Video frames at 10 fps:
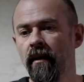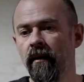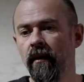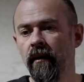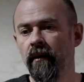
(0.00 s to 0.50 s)

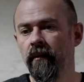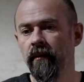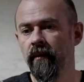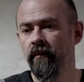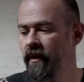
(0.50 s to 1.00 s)

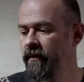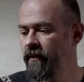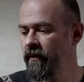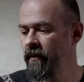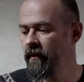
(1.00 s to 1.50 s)
But
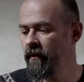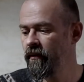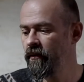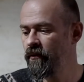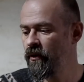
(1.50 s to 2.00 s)

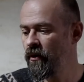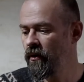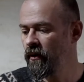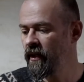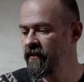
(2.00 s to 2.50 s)
for
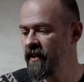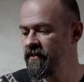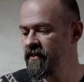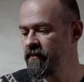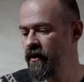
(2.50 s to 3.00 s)
all
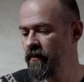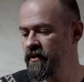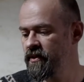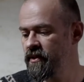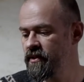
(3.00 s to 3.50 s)
intents and
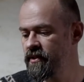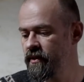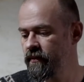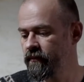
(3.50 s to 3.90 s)
purposes,